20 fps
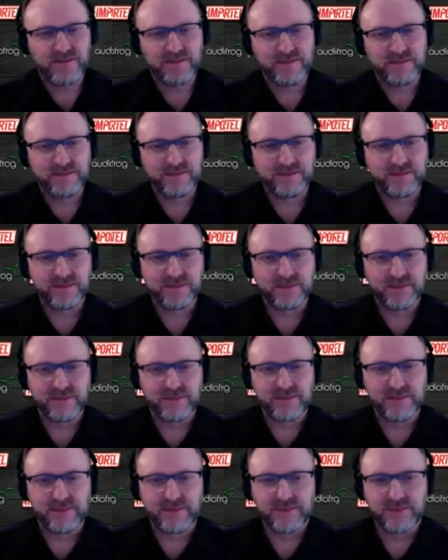
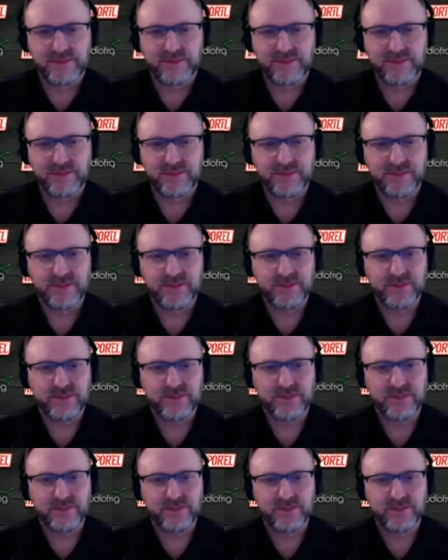
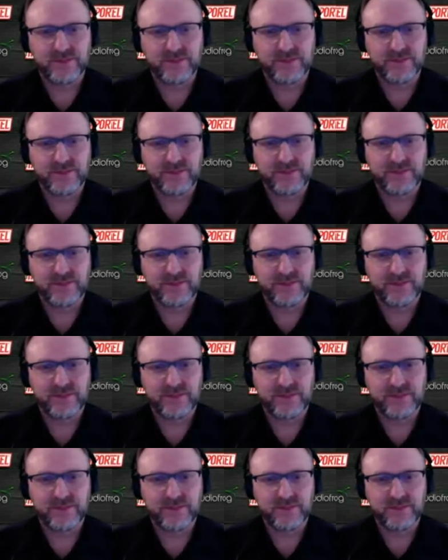
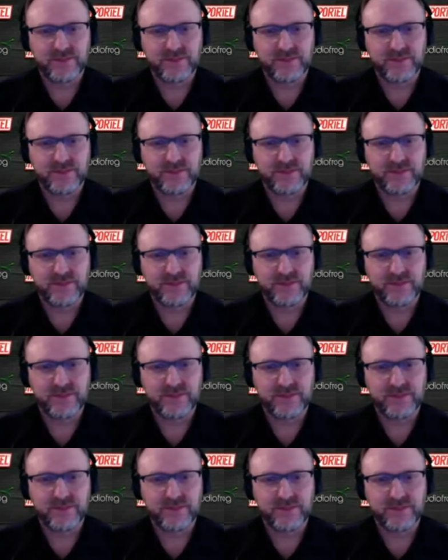
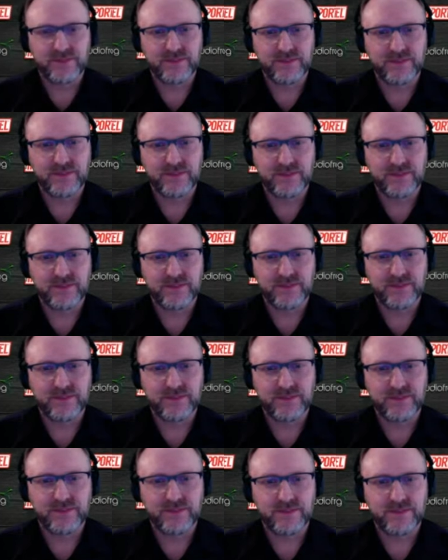
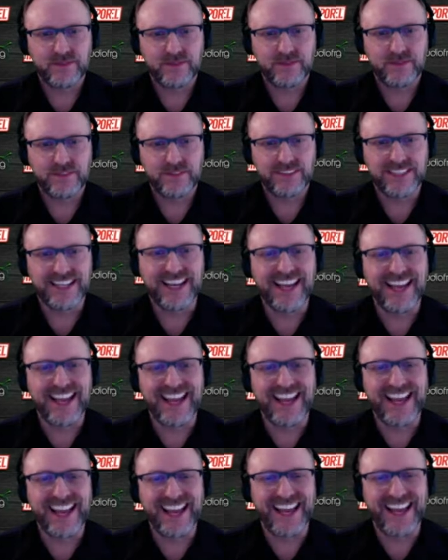
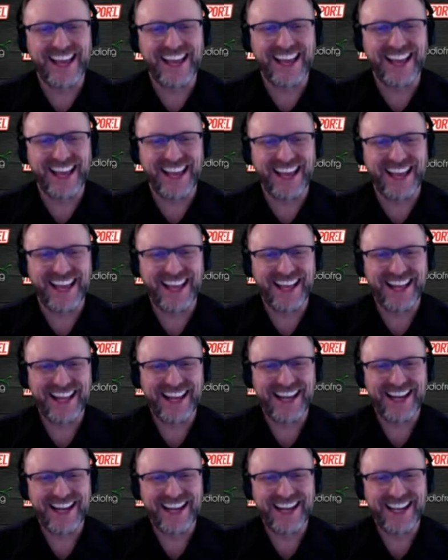
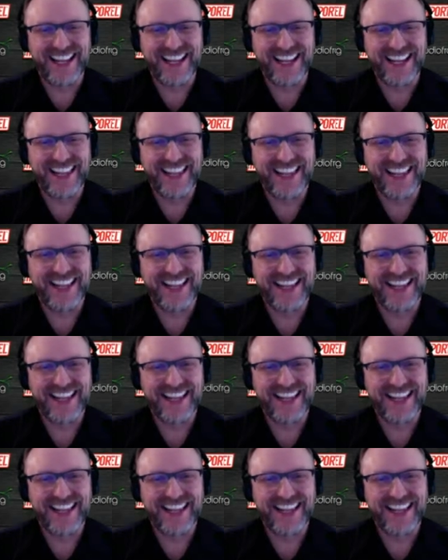No words are spoken by the person on screen.